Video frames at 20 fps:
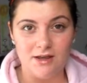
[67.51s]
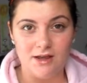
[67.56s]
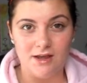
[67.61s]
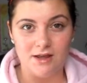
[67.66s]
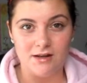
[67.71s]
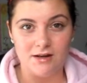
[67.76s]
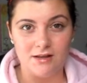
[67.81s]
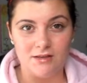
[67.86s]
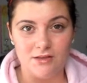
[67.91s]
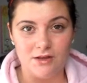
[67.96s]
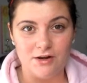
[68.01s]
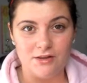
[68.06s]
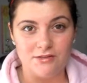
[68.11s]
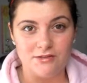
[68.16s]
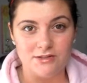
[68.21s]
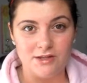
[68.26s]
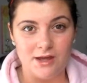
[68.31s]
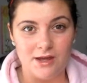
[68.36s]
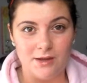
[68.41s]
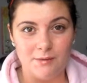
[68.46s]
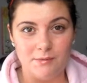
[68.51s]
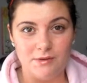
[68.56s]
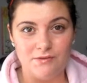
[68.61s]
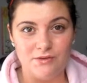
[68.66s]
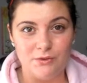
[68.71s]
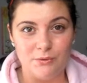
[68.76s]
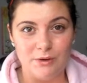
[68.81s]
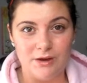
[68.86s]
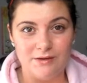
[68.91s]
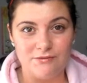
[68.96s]
and a lot of the time if
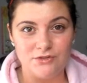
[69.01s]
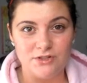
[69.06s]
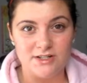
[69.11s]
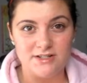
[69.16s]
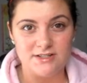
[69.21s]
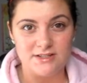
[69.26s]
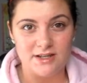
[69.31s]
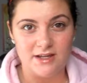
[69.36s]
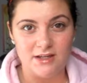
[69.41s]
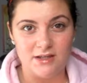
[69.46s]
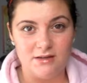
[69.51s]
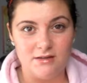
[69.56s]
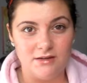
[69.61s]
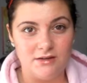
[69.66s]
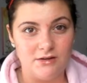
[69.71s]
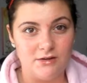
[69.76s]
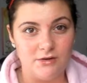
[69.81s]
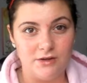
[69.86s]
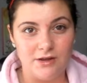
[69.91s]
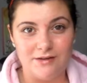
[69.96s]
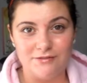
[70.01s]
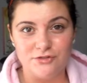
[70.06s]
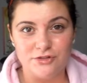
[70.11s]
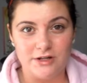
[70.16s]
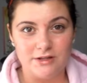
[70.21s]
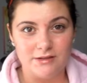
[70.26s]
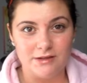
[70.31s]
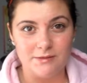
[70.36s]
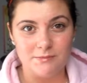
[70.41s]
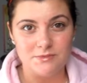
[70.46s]
you have dry skin, you know, you have
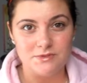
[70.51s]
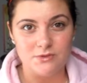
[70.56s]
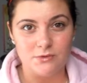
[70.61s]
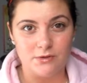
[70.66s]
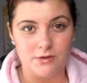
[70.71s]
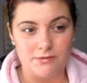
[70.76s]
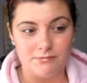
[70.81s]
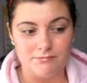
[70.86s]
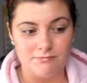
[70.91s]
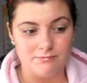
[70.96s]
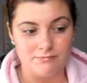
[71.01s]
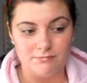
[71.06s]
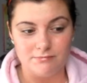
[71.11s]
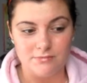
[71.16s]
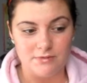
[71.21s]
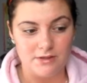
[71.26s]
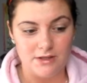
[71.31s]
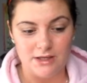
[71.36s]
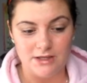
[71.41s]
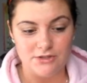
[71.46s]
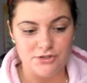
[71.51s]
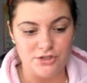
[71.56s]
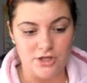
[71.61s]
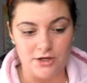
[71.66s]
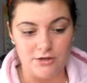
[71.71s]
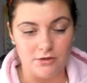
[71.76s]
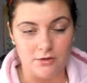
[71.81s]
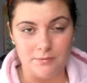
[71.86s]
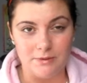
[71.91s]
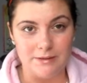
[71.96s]
dry lips, or in
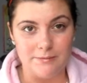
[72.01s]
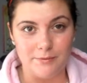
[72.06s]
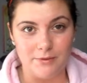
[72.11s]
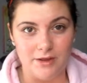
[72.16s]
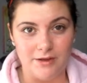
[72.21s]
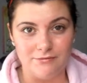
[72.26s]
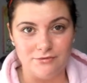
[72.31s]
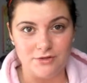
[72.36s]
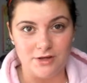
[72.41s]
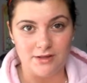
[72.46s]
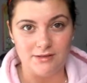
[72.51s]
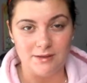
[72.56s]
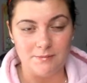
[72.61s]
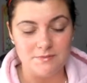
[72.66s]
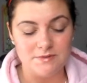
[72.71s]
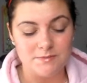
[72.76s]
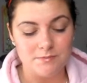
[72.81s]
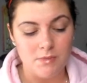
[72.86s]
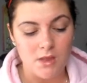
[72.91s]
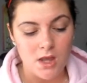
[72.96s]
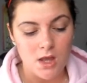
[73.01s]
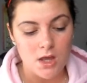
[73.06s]
general people have dry lips.